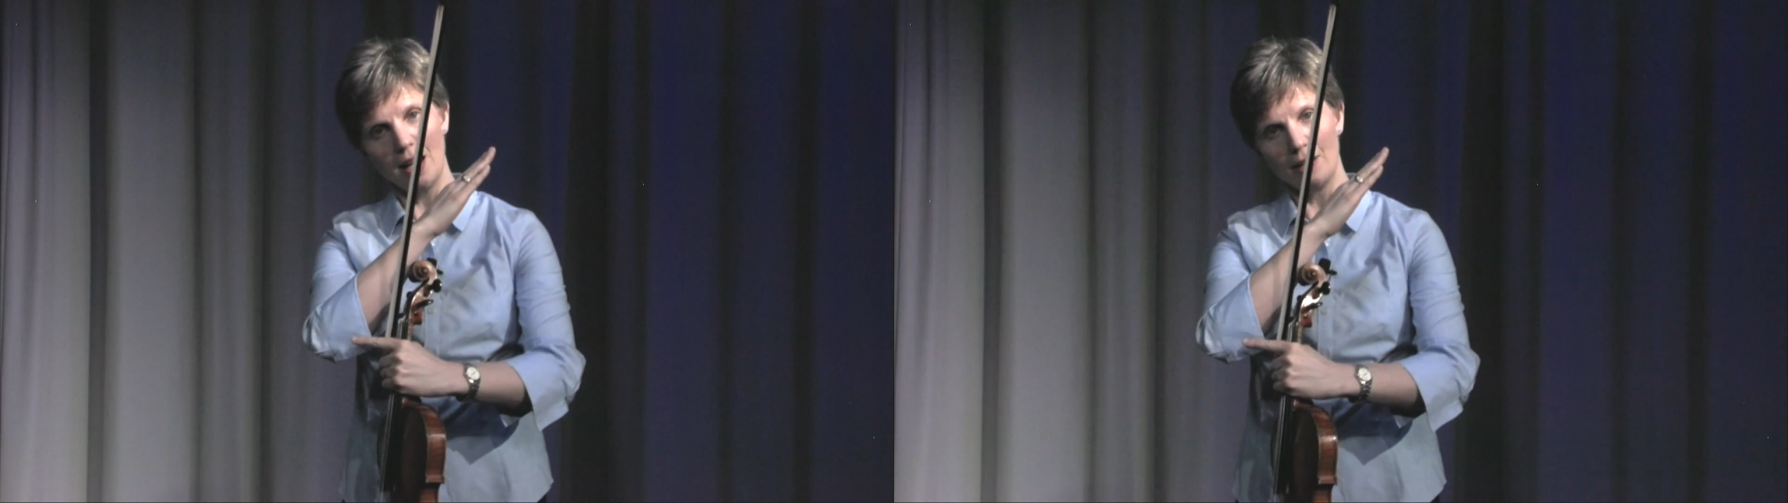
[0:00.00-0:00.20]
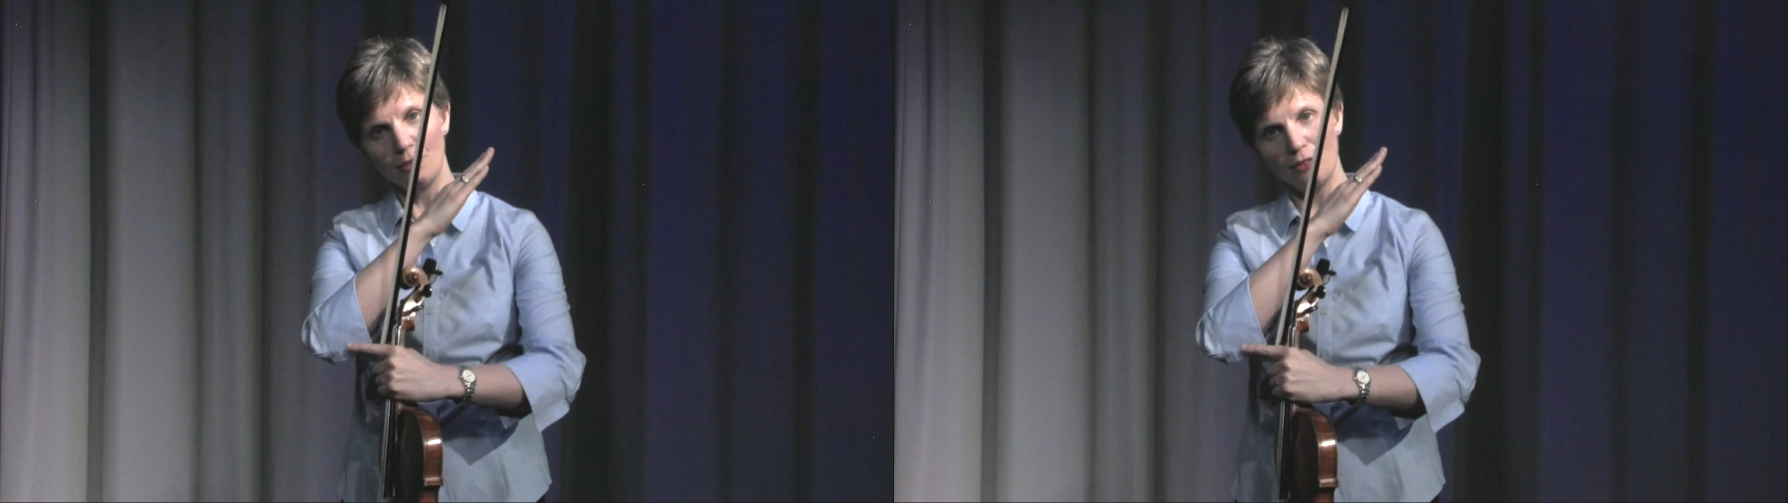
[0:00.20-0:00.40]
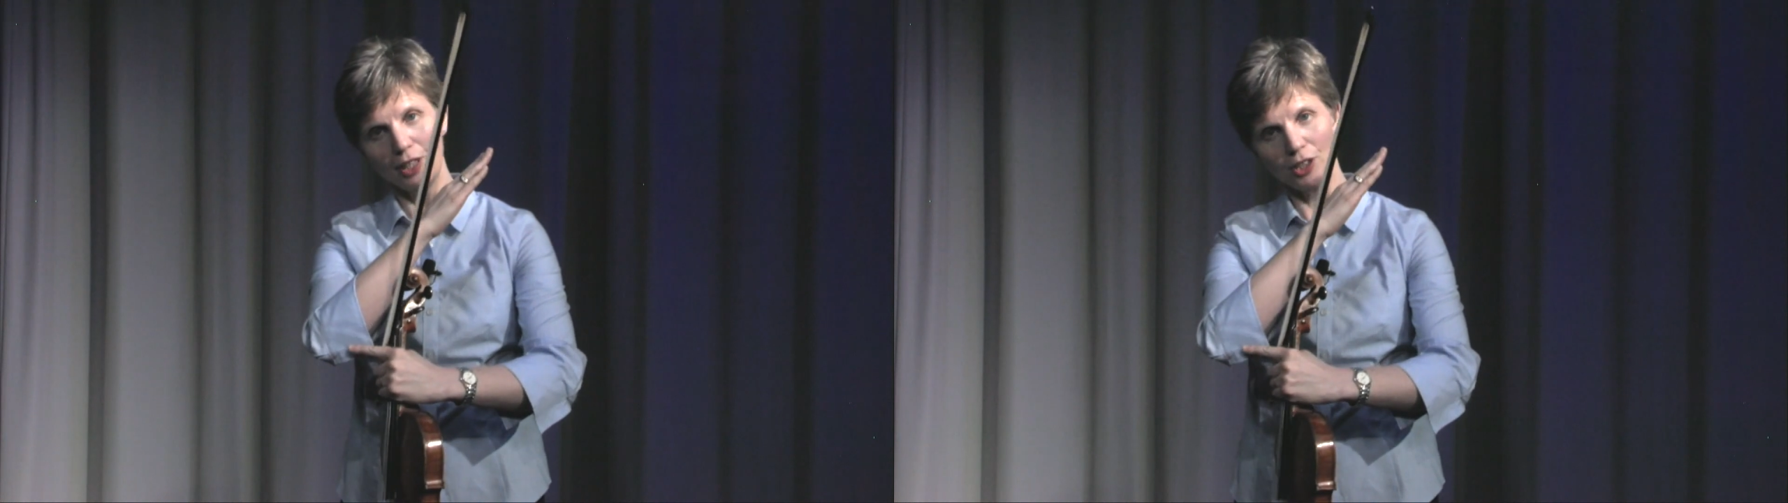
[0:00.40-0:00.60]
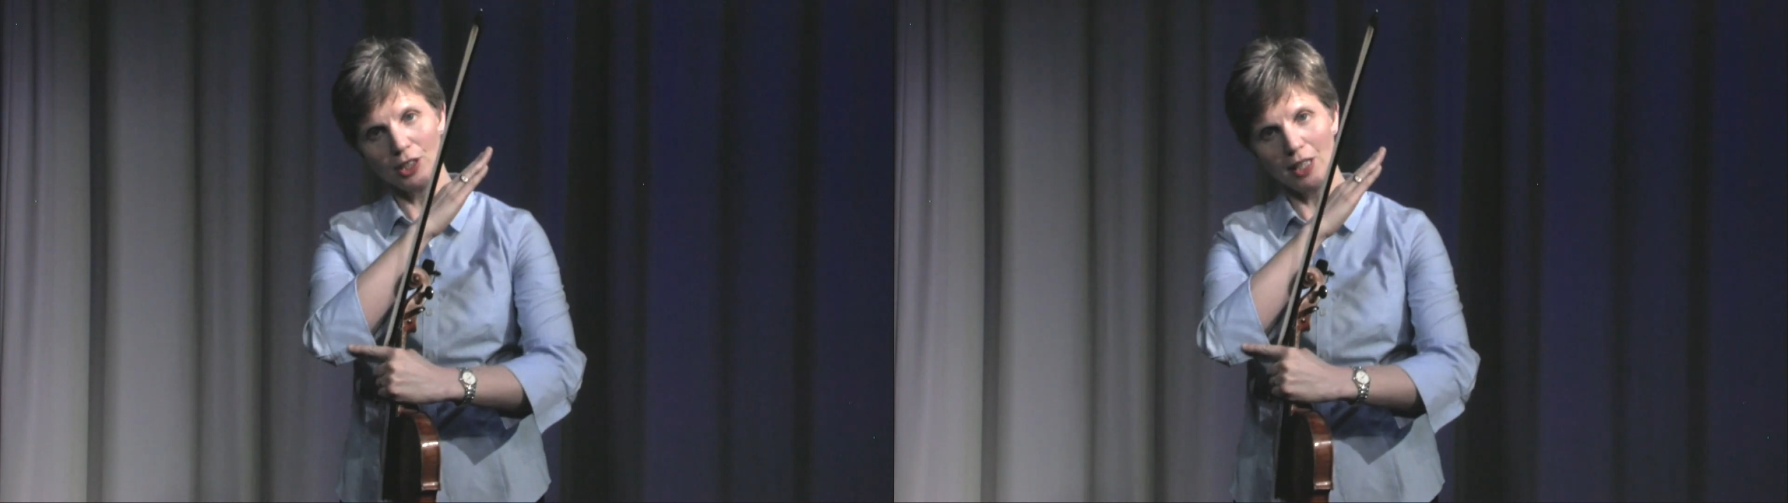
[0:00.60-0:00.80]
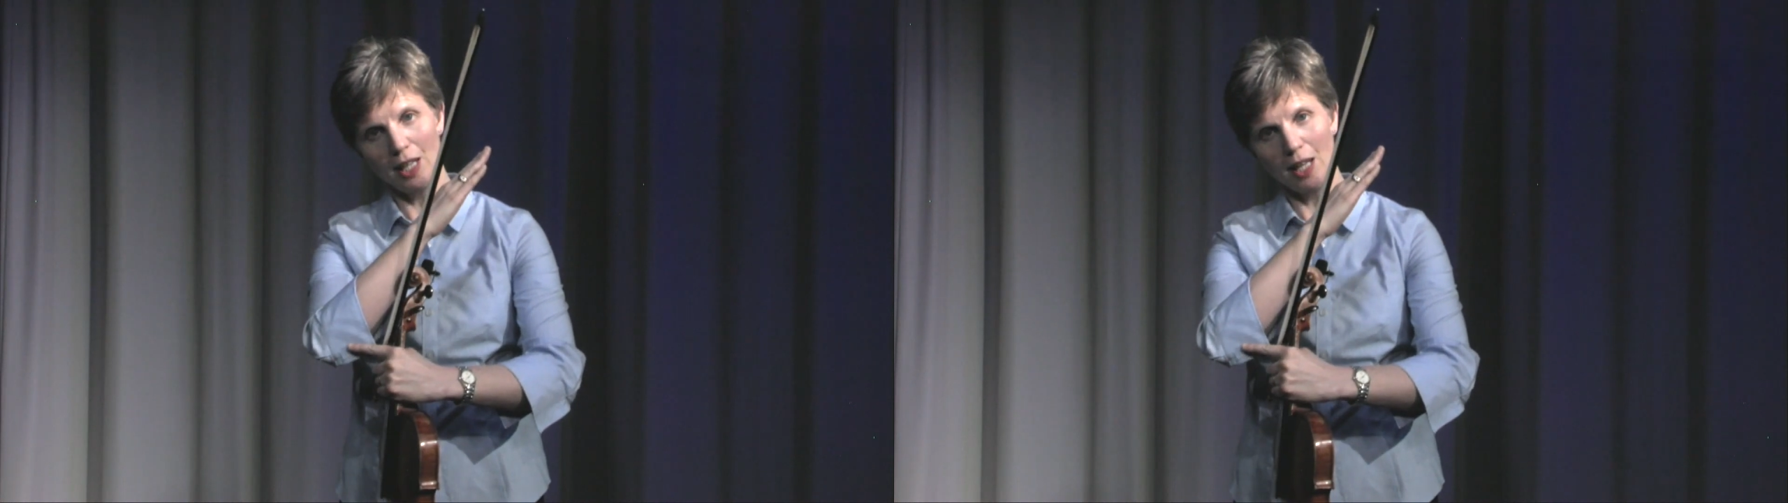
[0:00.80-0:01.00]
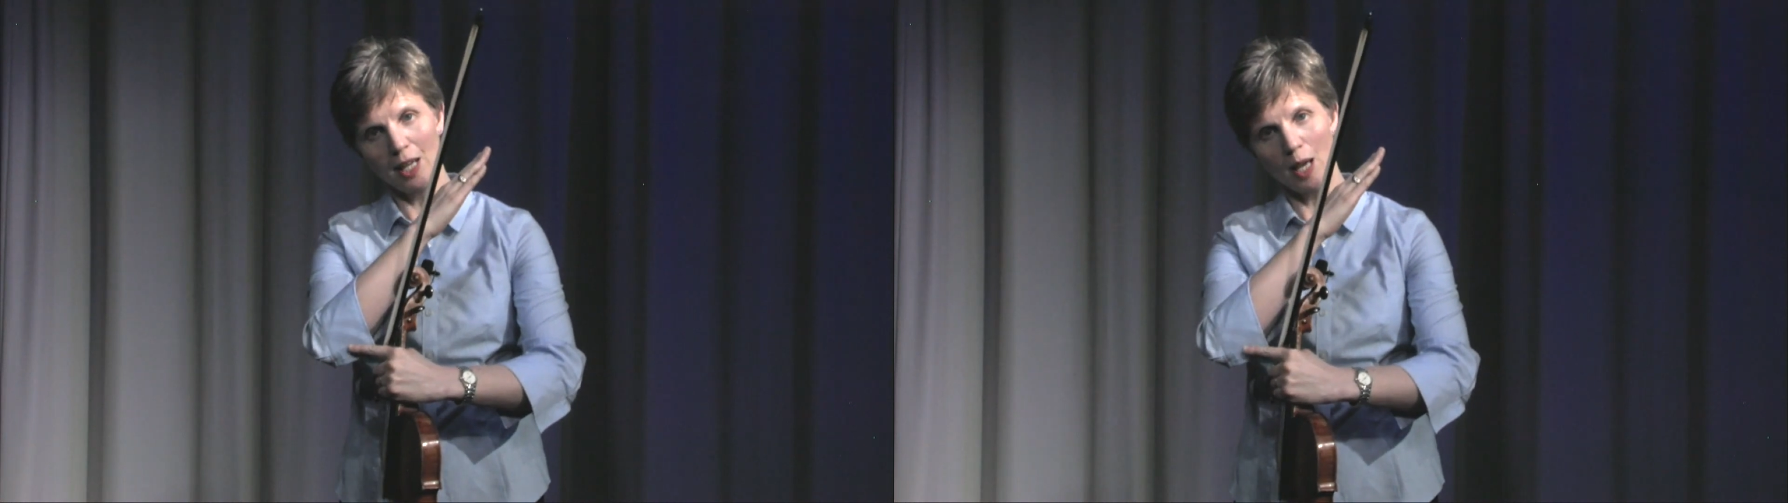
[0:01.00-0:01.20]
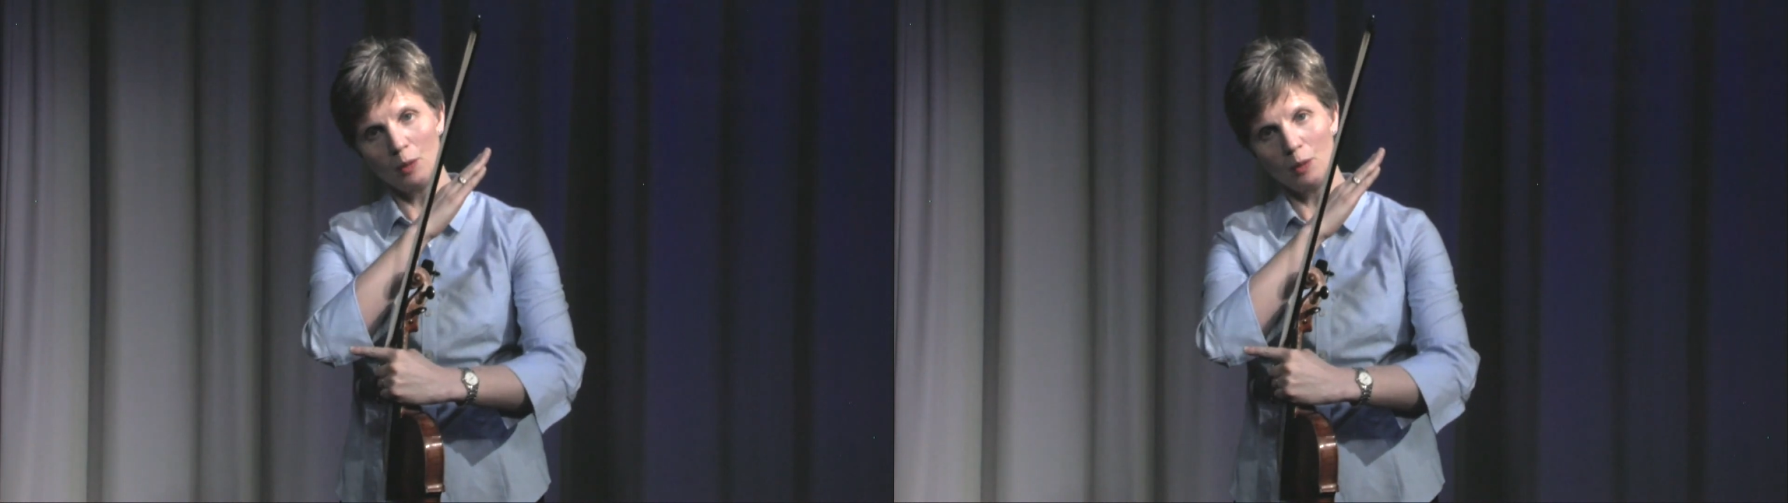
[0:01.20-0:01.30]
and finishing here